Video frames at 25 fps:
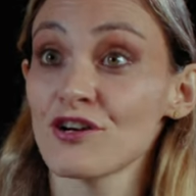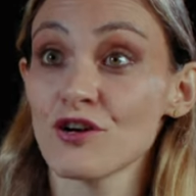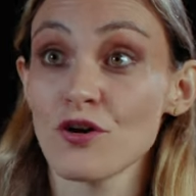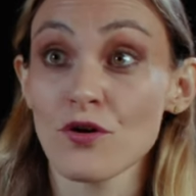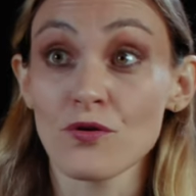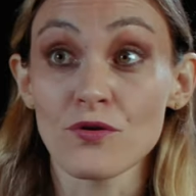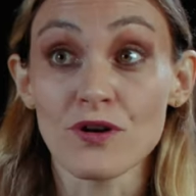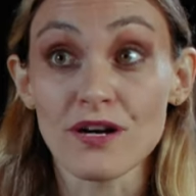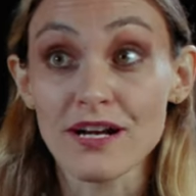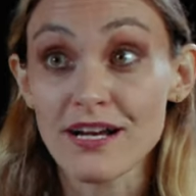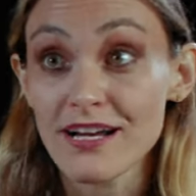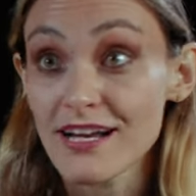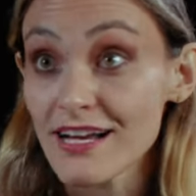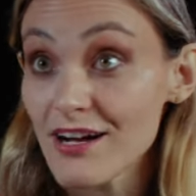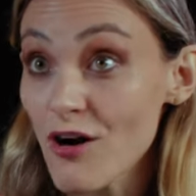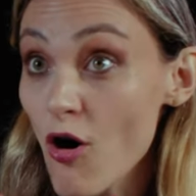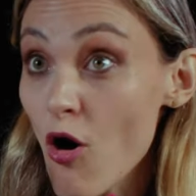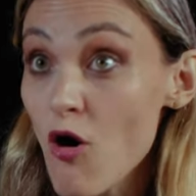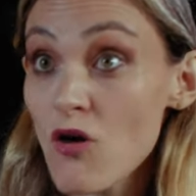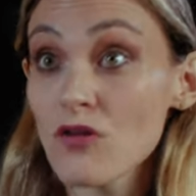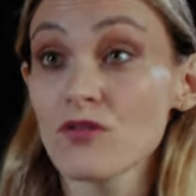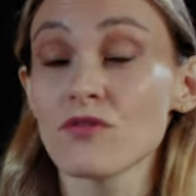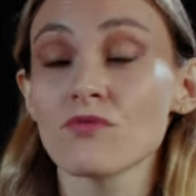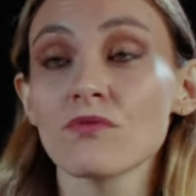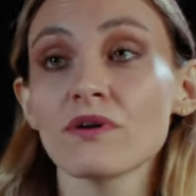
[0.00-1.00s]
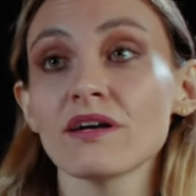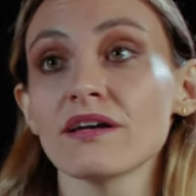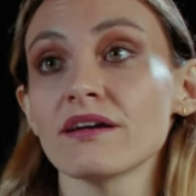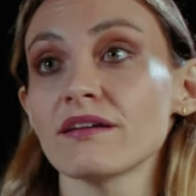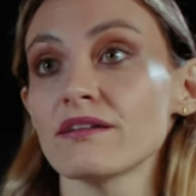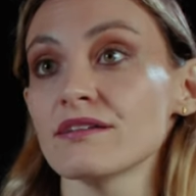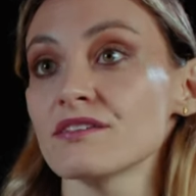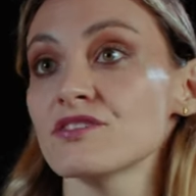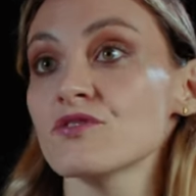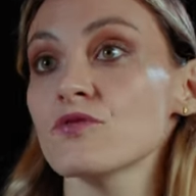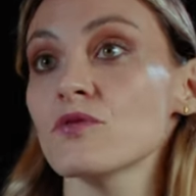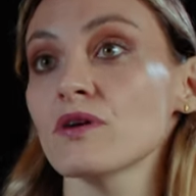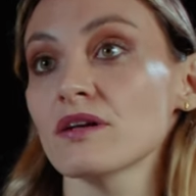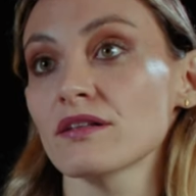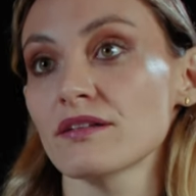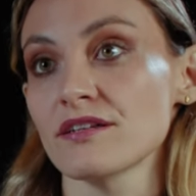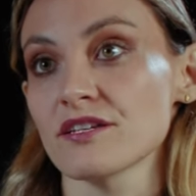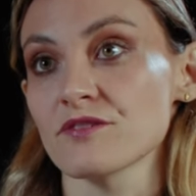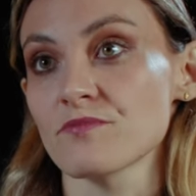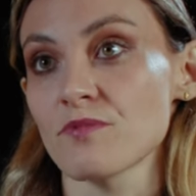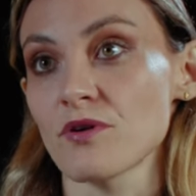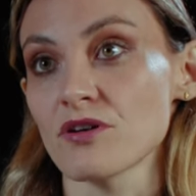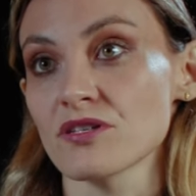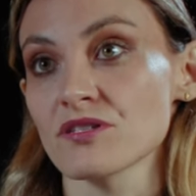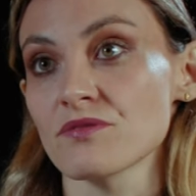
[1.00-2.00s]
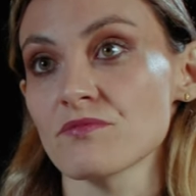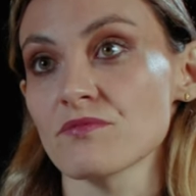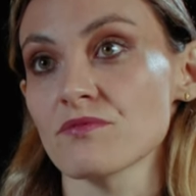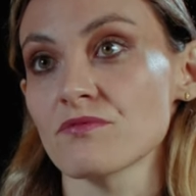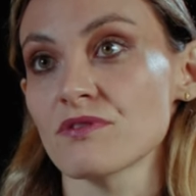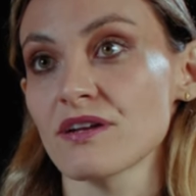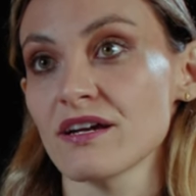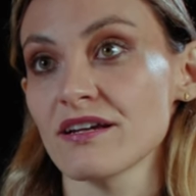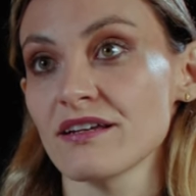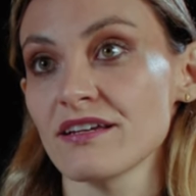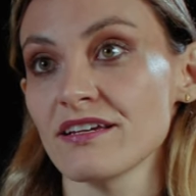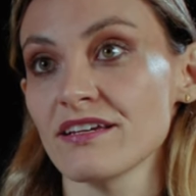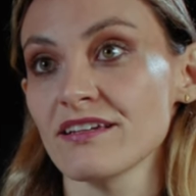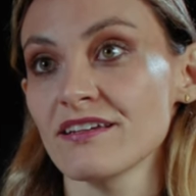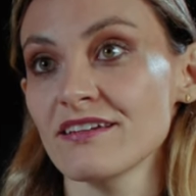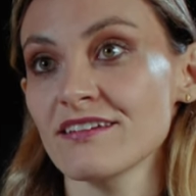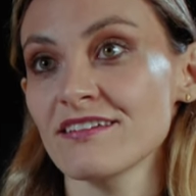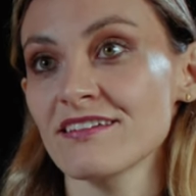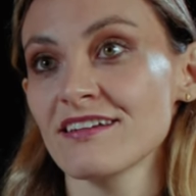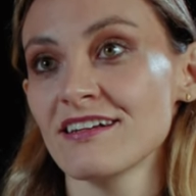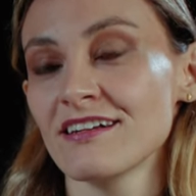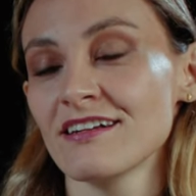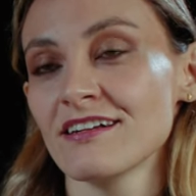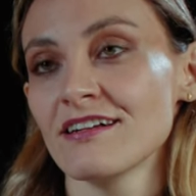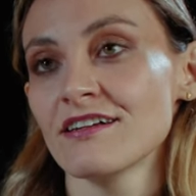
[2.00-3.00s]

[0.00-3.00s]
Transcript: go all the way in as quickly as possible when I need it.